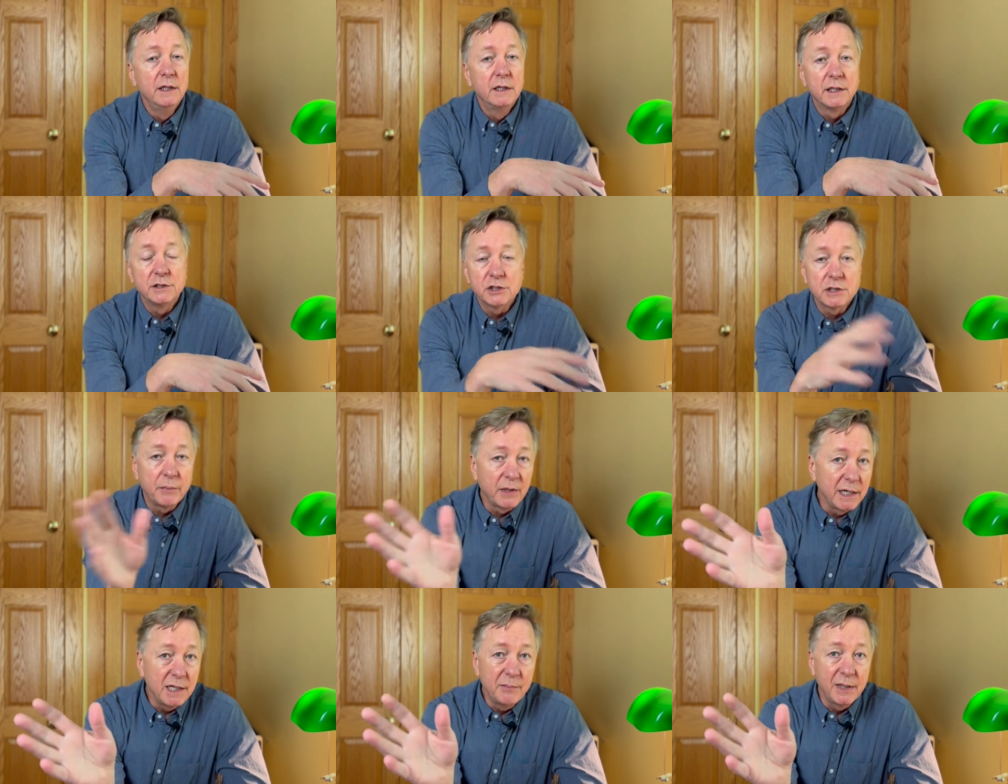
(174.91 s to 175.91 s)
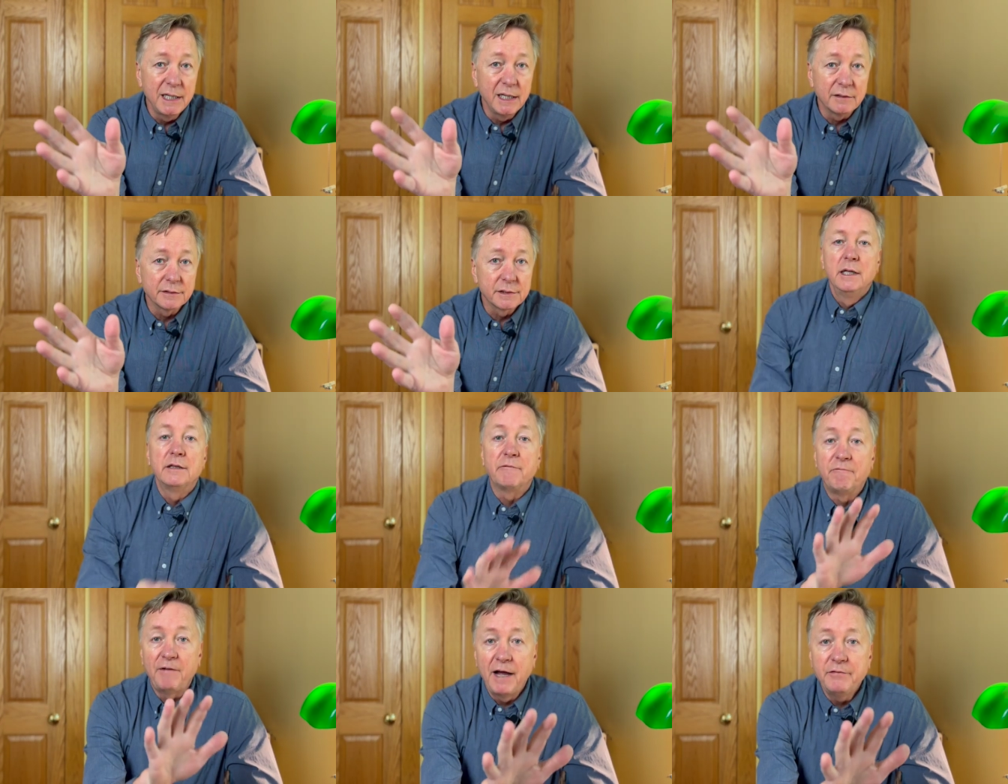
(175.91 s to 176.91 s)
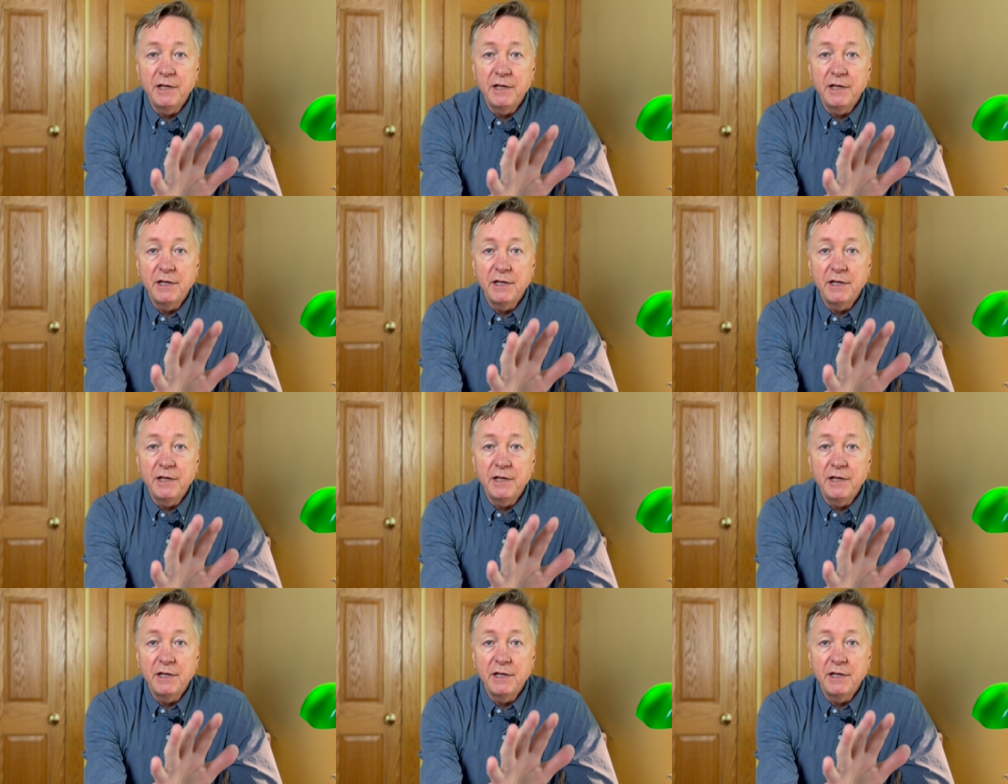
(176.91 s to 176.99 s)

than just about anybody else. The five